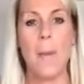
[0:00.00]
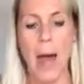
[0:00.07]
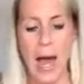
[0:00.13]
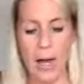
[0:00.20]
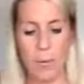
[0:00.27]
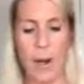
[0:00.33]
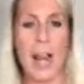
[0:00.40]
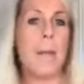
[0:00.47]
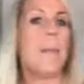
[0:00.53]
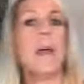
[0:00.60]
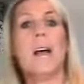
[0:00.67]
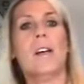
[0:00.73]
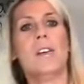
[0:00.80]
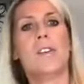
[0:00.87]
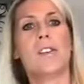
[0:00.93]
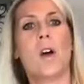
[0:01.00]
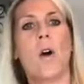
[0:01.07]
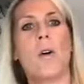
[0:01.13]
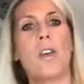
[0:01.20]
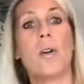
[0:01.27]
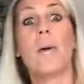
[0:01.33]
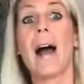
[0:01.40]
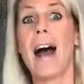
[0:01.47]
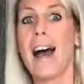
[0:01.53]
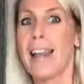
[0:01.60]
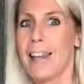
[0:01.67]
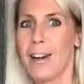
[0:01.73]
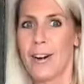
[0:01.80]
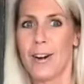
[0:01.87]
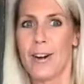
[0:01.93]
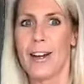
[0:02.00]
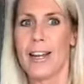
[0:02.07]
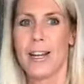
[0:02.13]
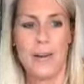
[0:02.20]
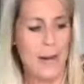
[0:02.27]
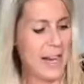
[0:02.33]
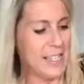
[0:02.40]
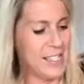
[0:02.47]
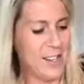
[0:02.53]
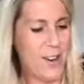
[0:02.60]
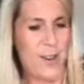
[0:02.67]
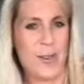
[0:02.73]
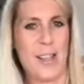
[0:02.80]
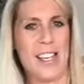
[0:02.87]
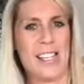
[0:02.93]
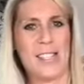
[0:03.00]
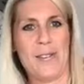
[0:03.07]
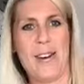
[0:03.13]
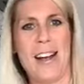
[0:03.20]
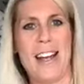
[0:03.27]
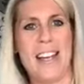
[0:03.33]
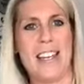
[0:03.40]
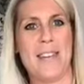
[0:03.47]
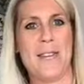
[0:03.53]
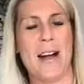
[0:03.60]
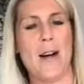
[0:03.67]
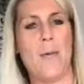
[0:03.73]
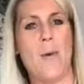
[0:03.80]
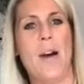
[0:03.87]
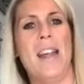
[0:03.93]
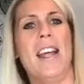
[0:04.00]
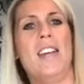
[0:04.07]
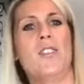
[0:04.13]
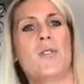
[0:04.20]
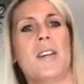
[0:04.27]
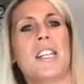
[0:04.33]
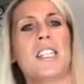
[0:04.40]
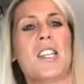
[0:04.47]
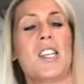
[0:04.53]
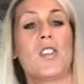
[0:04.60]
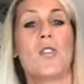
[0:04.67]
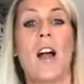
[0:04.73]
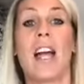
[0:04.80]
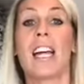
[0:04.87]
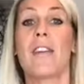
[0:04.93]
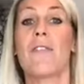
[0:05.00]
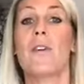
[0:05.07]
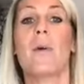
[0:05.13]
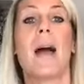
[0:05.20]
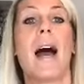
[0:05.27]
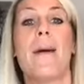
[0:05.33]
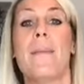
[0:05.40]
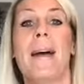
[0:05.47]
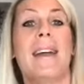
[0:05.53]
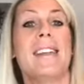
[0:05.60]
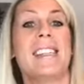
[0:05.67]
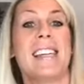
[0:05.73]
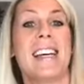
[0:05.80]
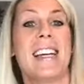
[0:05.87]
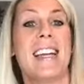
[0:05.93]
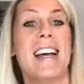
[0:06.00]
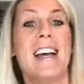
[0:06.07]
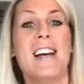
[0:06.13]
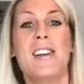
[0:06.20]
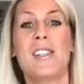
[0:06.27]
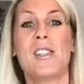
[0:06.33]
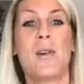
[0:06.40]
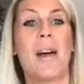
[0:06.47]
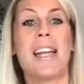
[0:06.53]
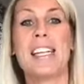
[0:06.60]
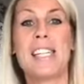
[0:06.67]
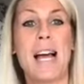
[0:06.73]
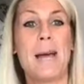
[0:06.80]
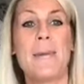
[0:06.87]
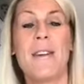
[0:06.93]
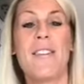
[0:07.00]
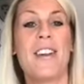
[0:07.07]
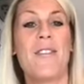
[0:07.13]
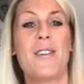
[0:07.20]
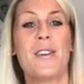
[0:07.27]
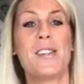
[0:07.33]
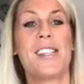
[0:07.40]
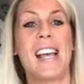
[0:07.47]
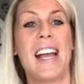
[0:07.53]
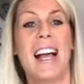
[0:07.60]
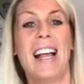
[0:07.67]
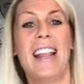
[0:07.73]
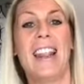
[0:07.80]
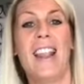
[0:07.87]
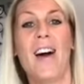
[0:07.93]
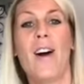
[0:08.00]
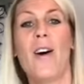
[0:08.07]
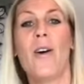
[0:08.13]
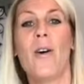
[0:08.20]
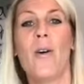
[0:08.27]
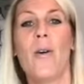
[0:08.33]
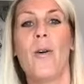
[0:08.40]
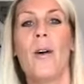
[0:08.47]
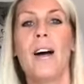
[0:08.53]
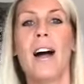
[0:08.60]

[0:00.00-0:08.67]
pad, right? So you got your, you guys know this, right? You got one entry into the drawing if you commented. So anytime, even if you say hello,